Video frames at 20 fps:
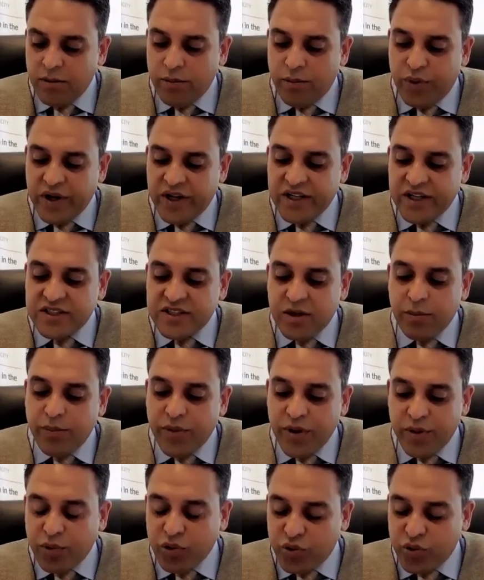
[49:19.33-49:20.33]
bringing some
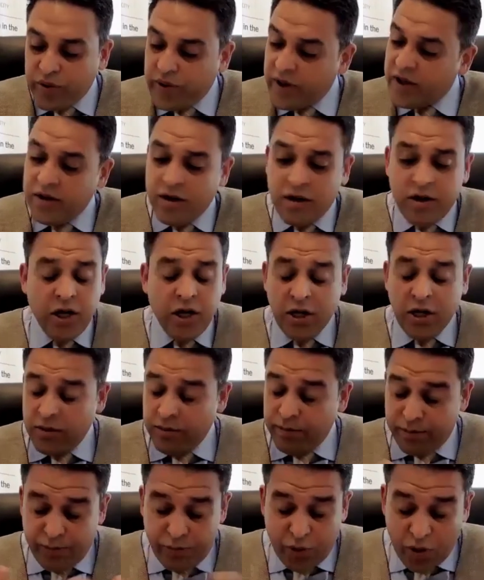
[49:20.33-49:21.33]
people together.
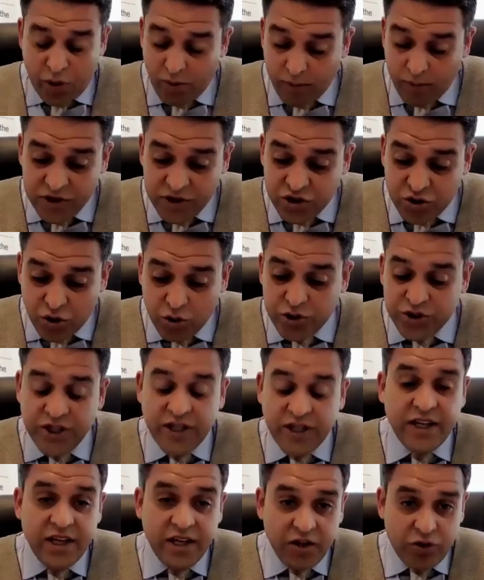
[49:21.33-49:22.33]
probably
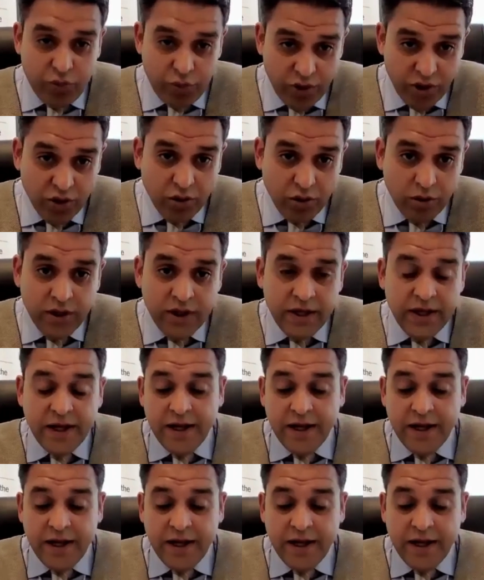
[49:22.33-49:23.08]
socially it will.